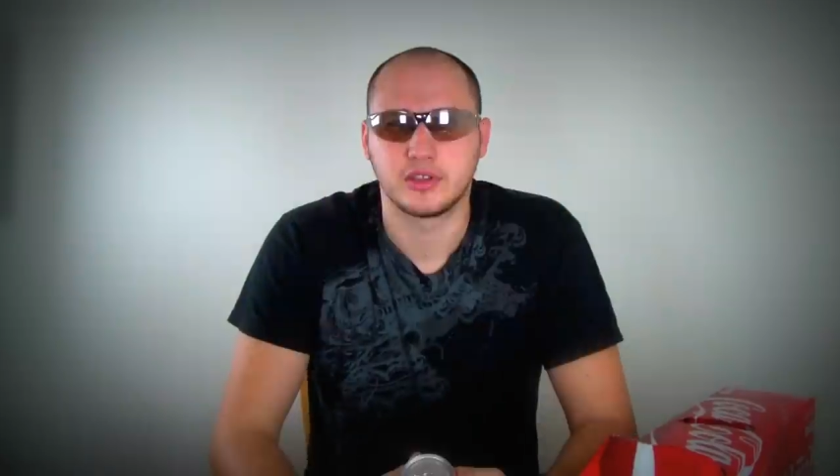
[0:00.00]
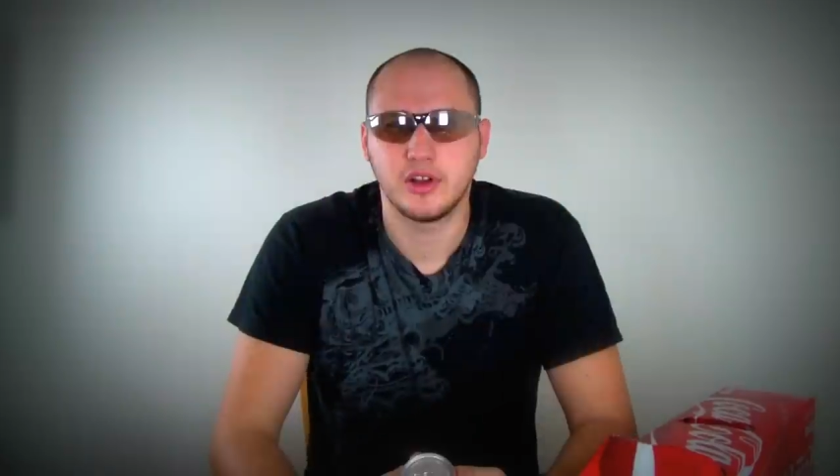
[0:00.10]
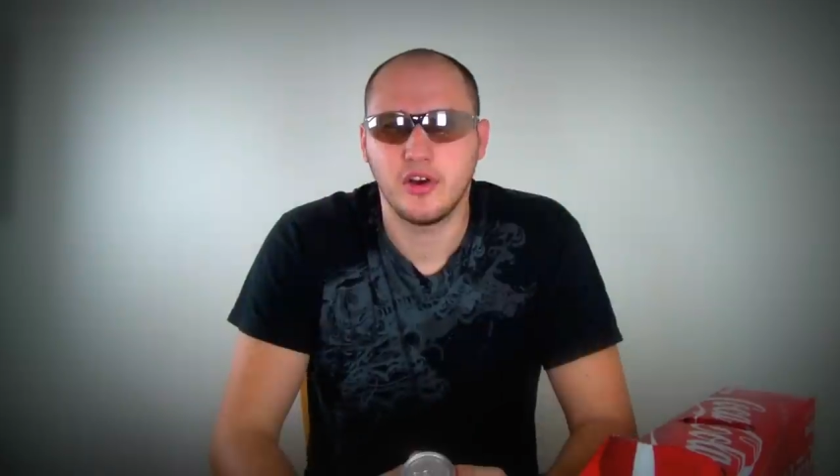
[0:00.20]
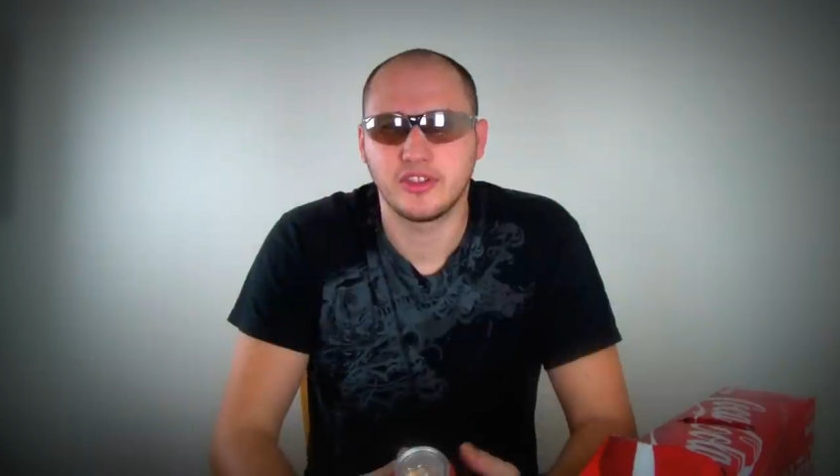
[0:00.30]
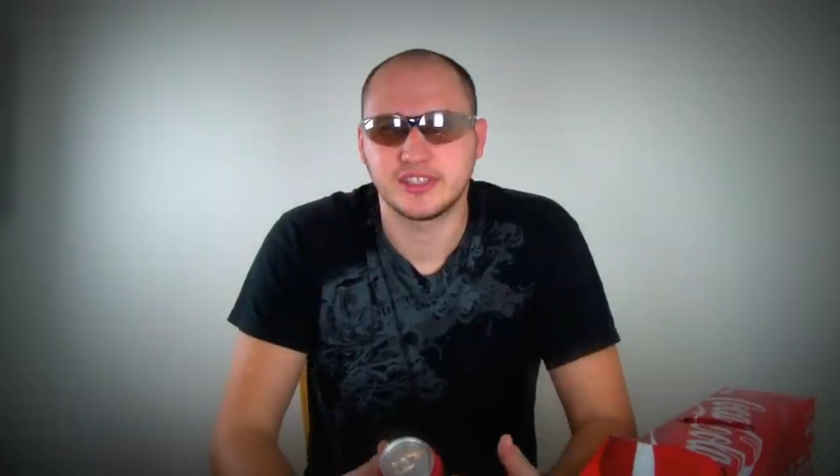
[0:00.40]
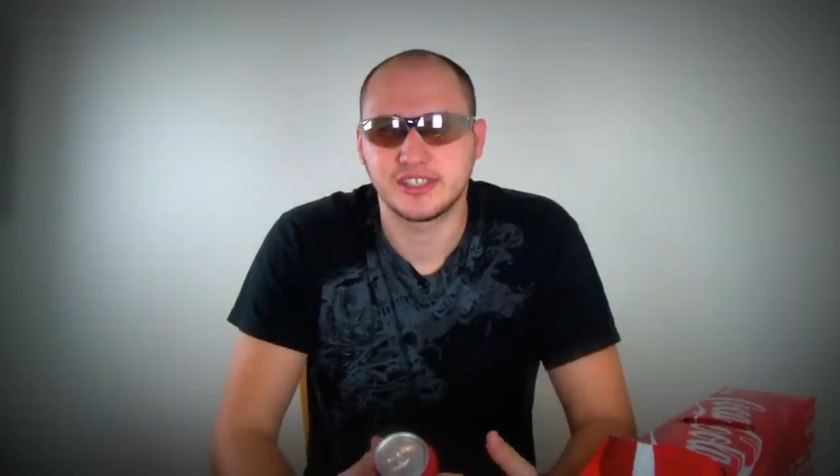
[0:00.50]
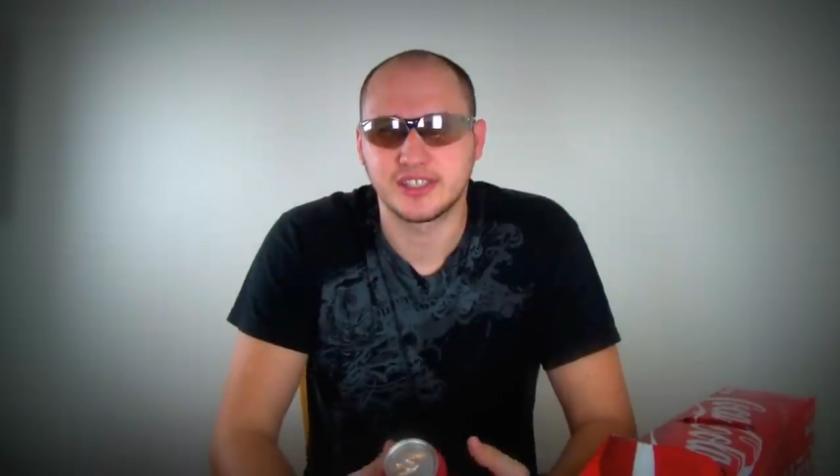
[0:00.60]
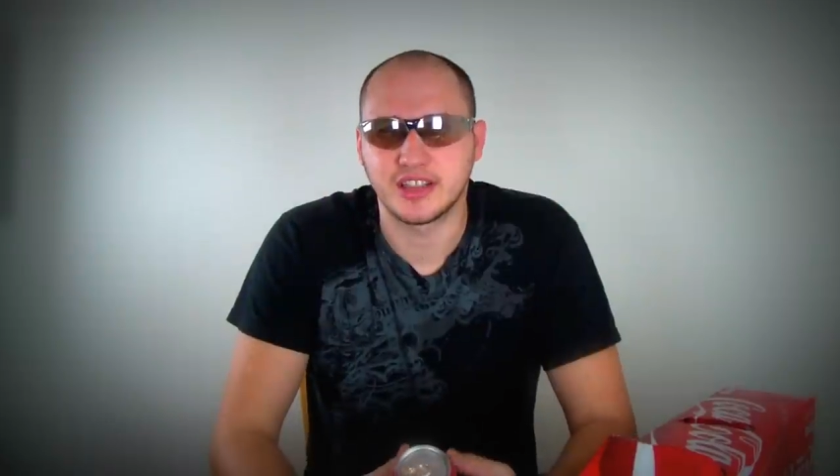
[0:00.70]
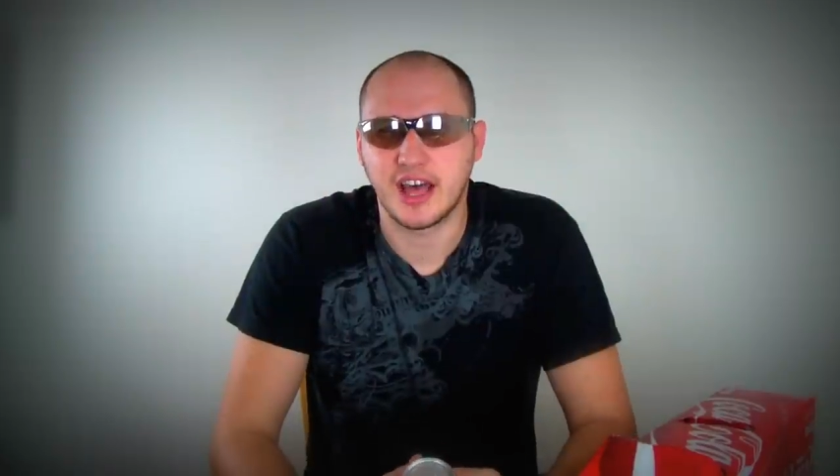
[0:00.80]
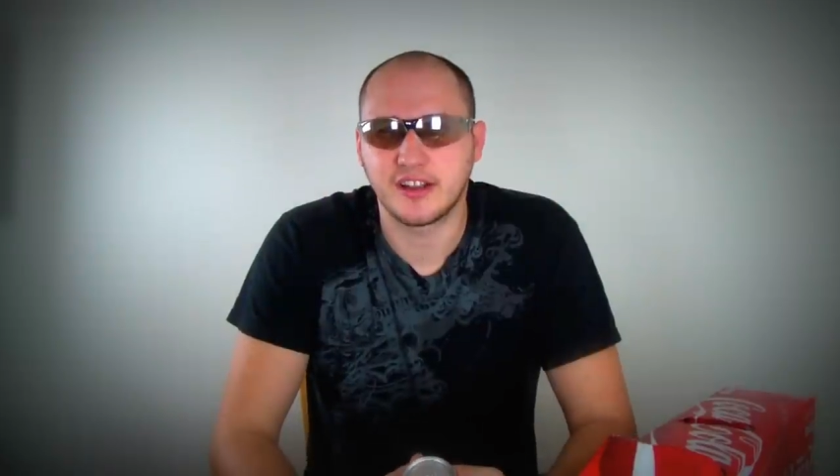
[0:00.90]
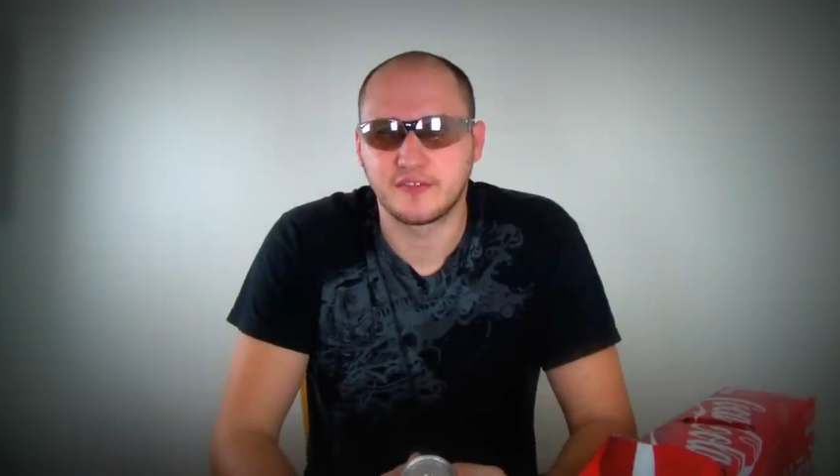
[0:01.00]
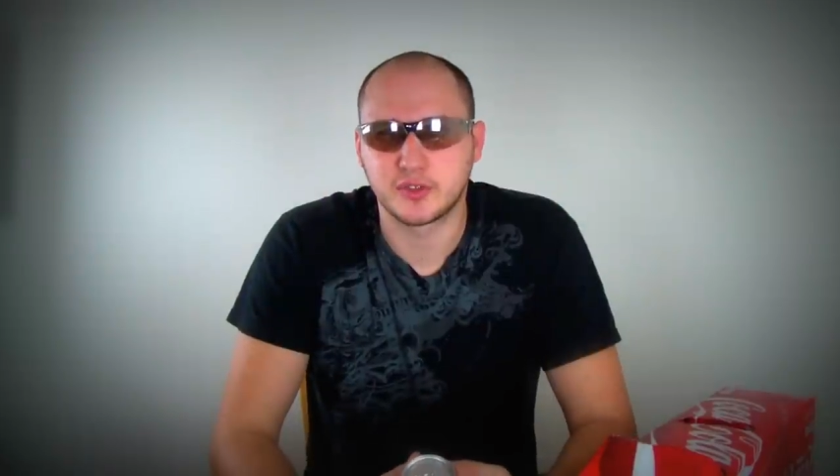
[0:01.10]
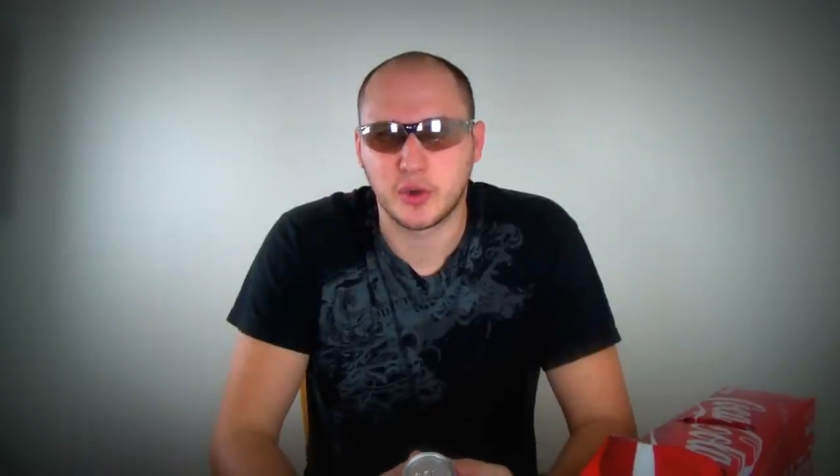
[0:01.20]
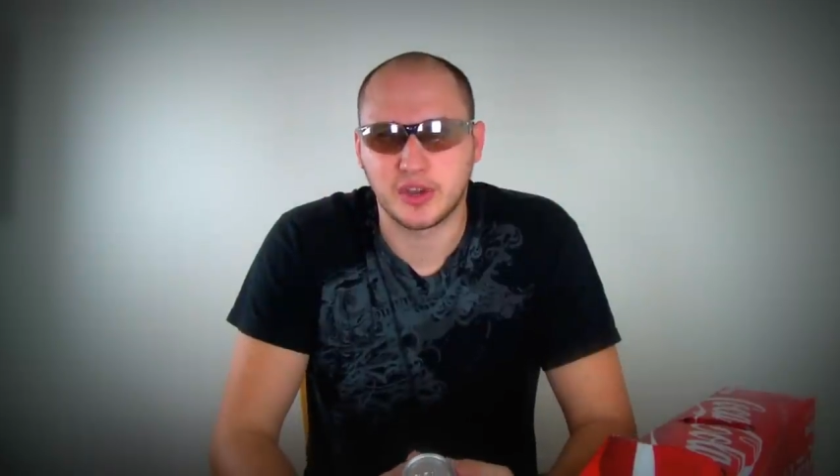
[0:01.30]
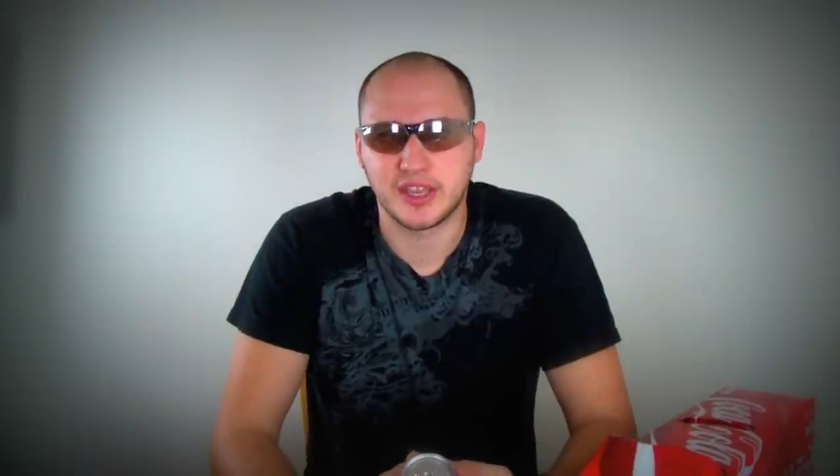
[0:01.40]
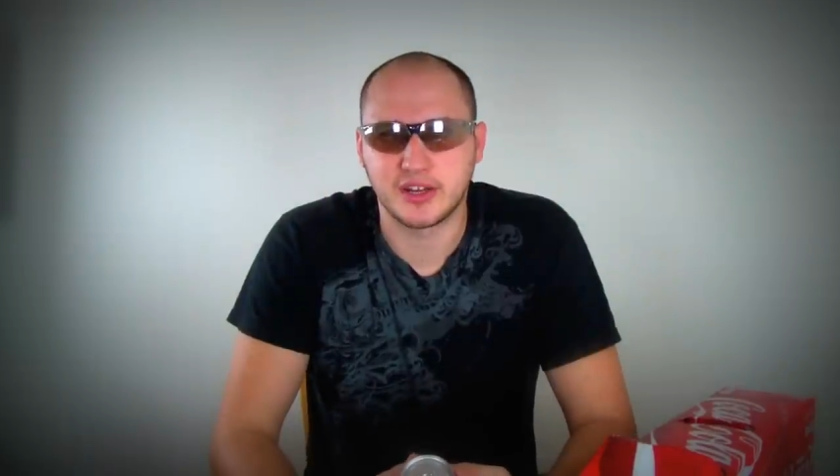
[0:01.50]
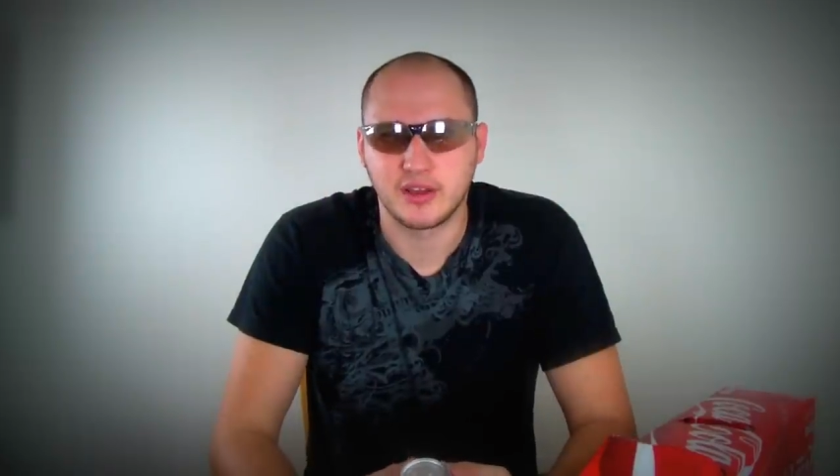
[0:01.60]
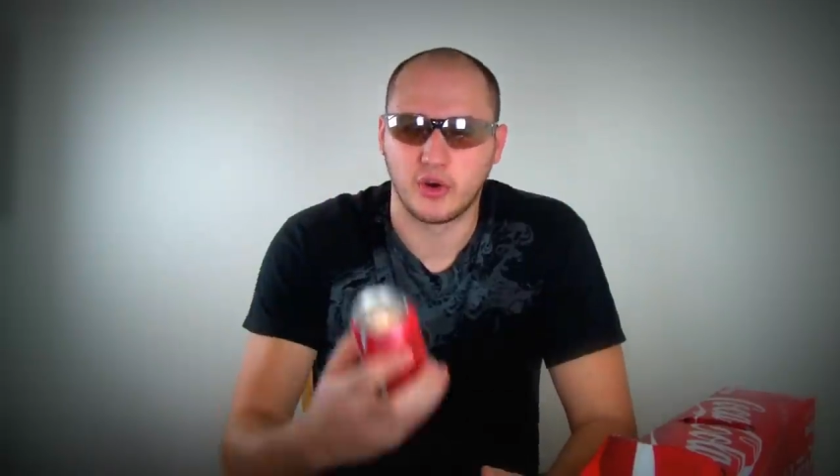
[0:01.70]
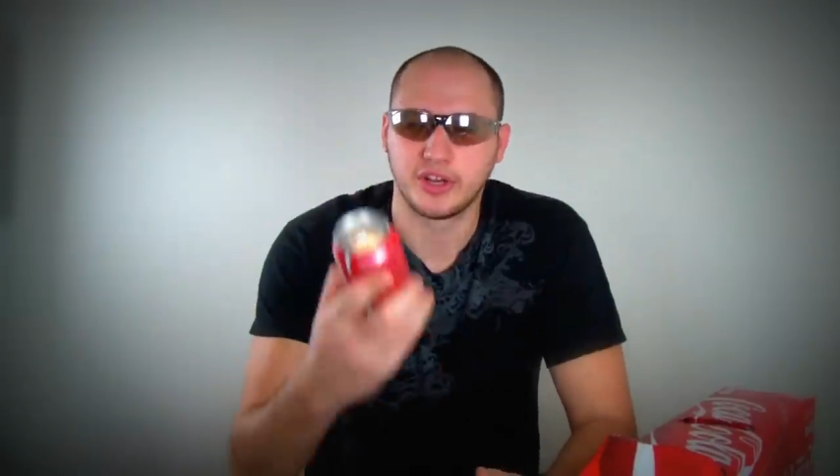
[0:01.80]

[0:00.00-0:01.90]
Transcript: You know there is a lot of talking